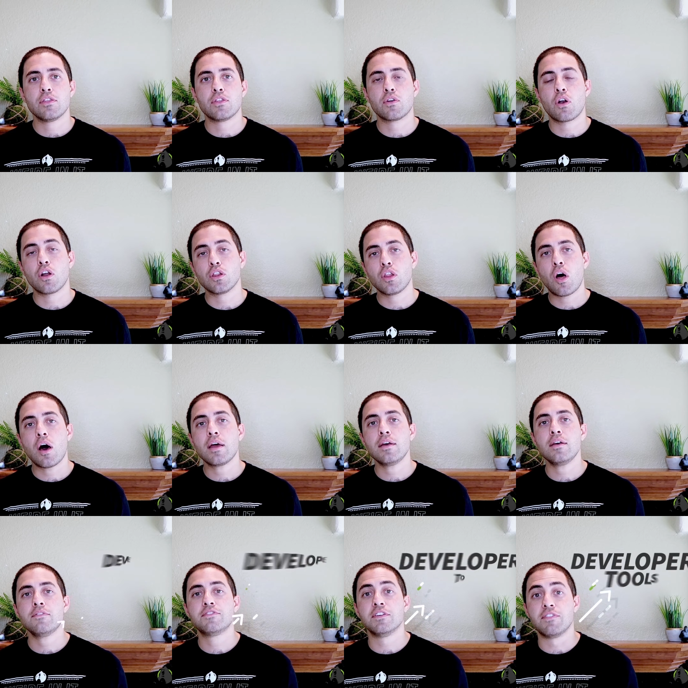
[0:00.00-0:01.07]
there are a lot
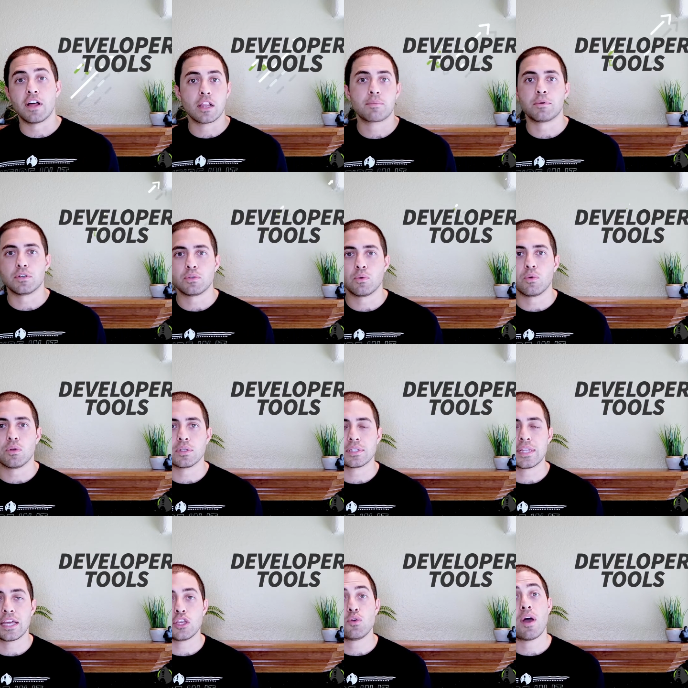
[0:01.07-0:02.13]
of developer
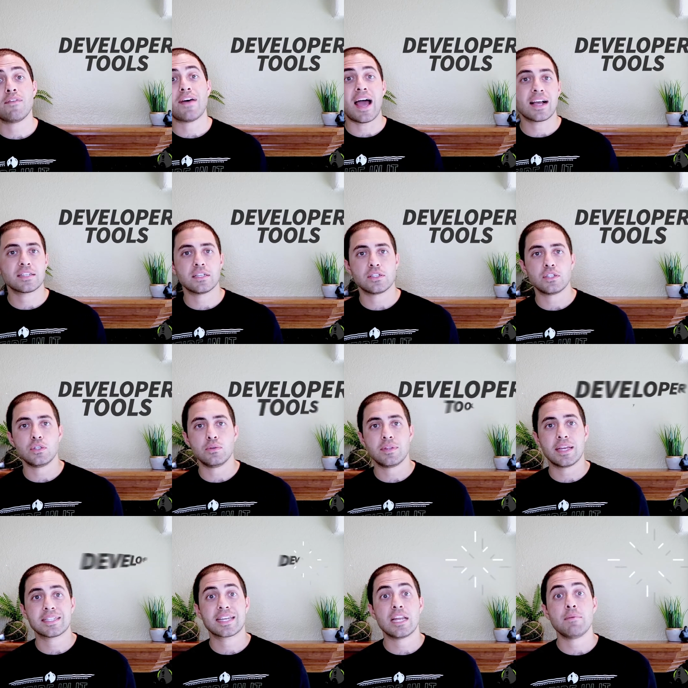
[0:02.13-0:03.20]
tools that you have access to
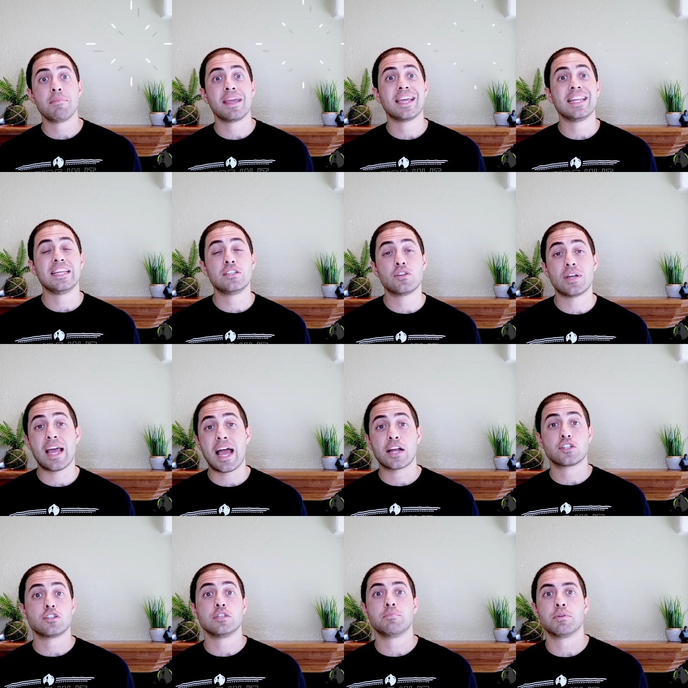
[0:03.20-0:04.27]
that's going to make it easier to
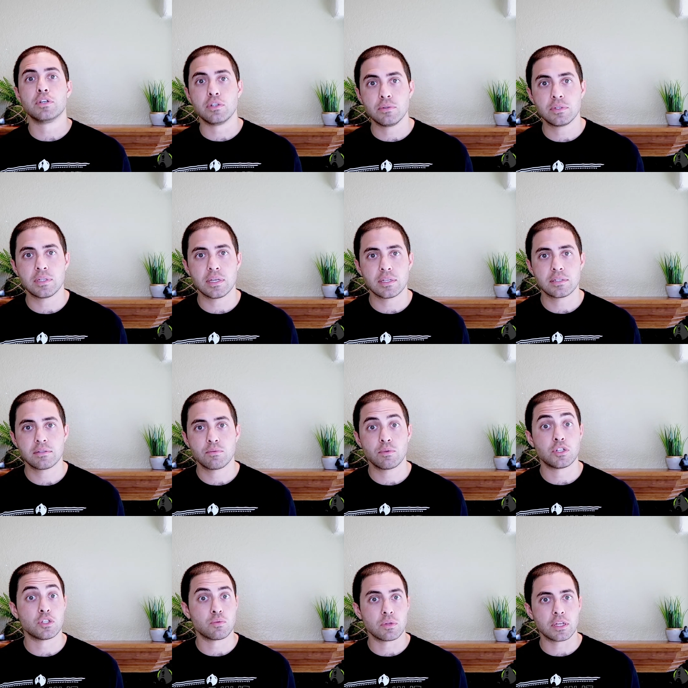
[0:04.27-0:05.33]
actually produce this,
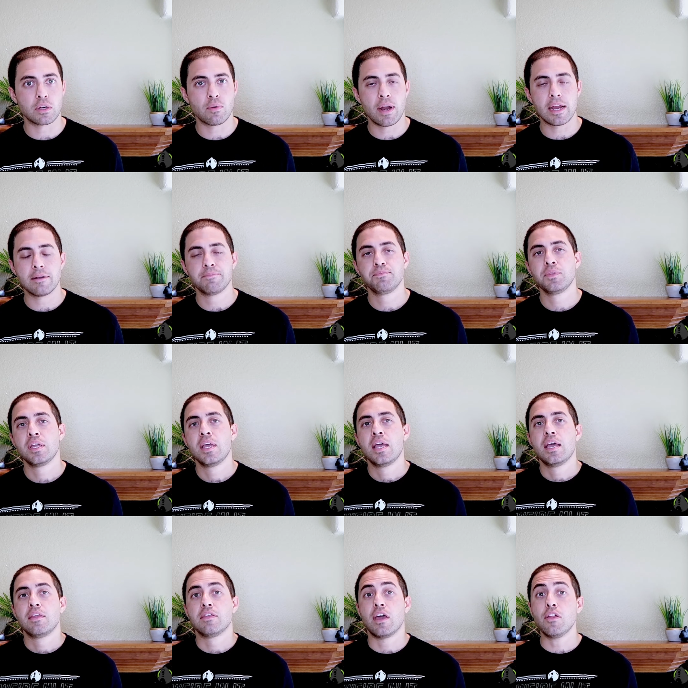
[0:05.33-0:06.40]
which is really great.
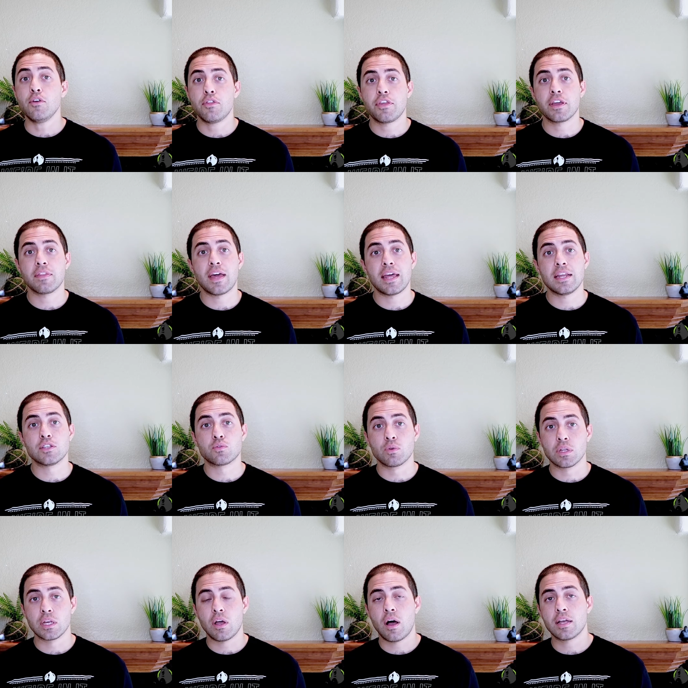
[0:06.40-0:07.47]
The other thing that is
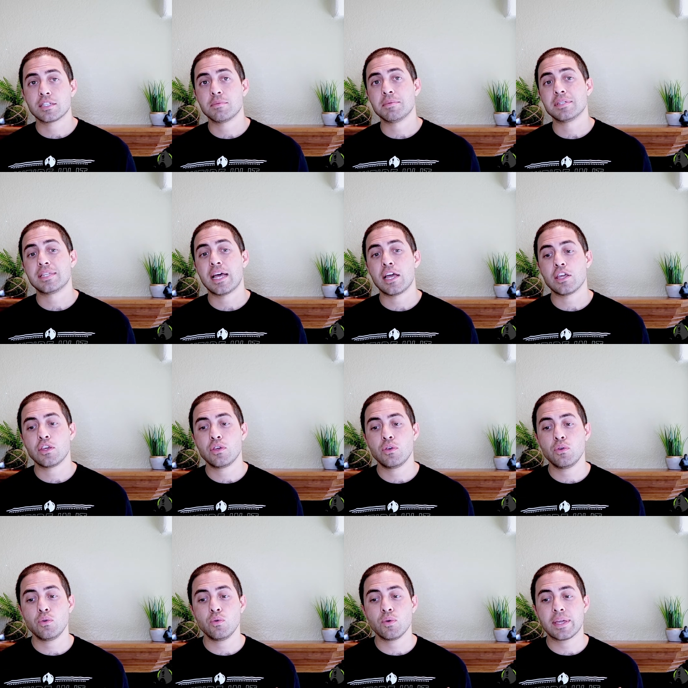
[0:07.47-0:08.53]
really awesome is that
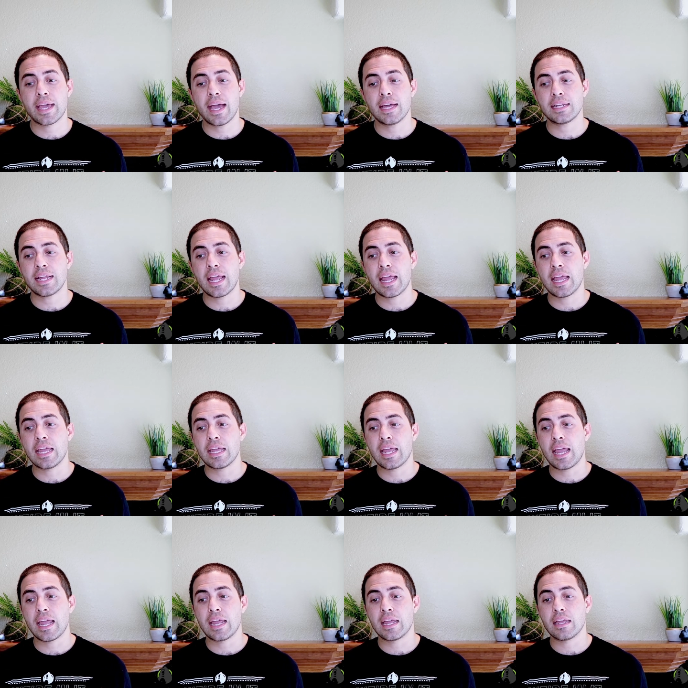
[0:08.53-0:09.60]
you get
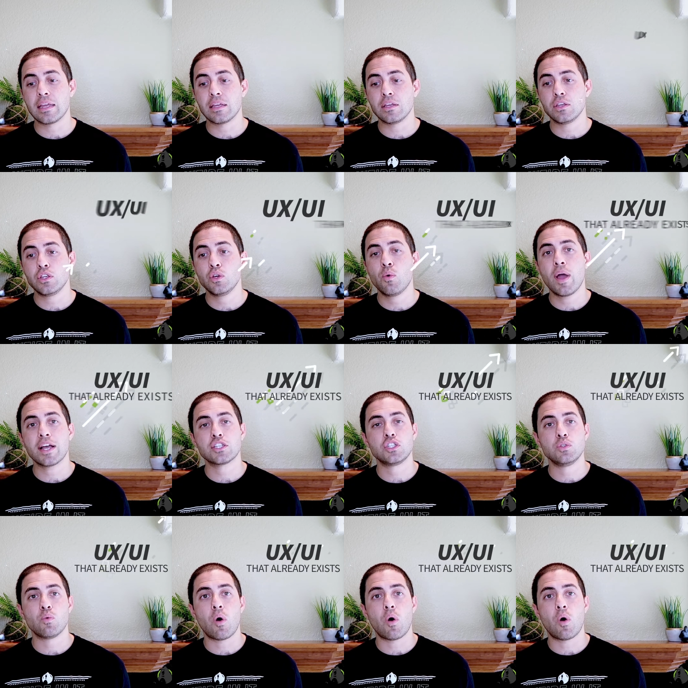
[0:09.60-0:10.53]
a UX